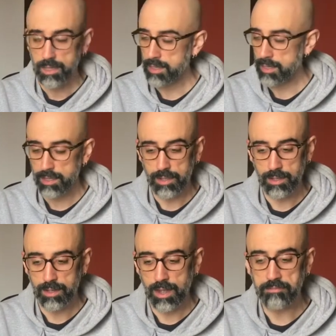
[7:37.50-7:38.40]

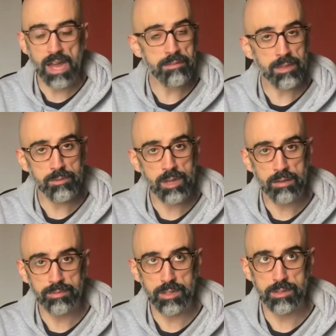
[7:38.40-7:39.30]
A 5A you
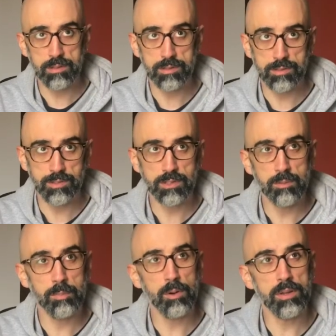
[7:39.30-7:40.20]
have
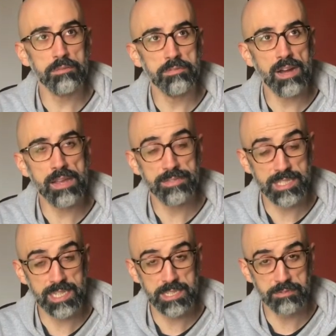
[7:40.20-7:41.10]

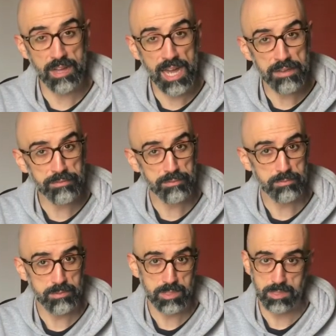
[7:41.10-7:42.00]
0.565,
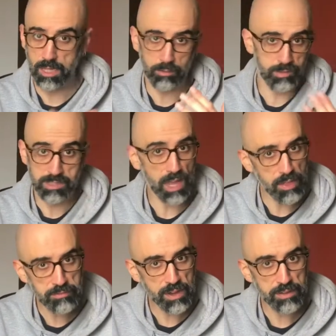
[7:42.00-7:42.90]
which is kind of the
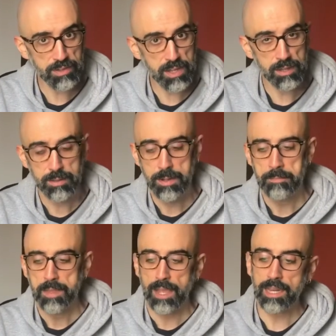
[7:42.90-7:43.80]
standard 5A,
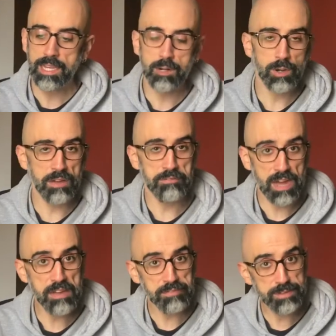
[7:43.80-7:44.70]
and here we have
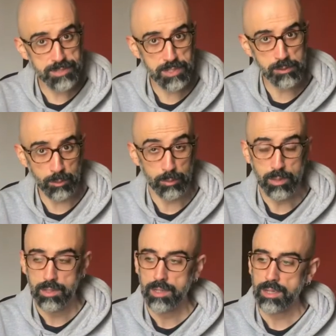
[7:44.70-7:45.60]
550.
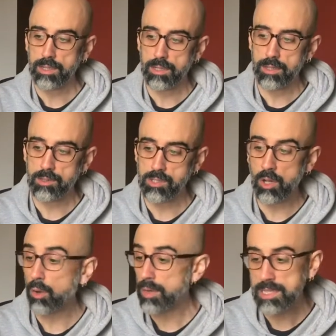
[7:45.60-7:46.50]

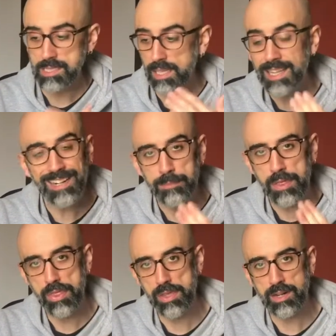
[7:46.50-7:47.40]
So it's a little
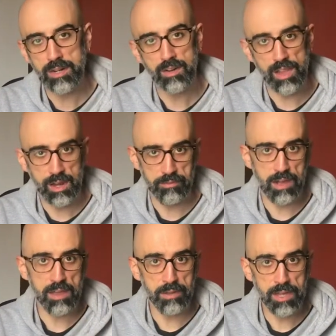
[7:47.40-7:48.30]
bit thinner than a
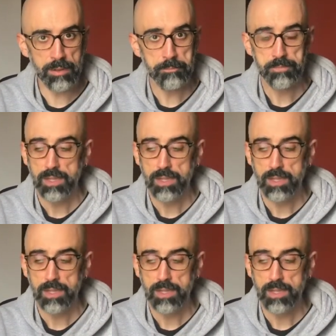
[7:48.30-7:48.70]
5A.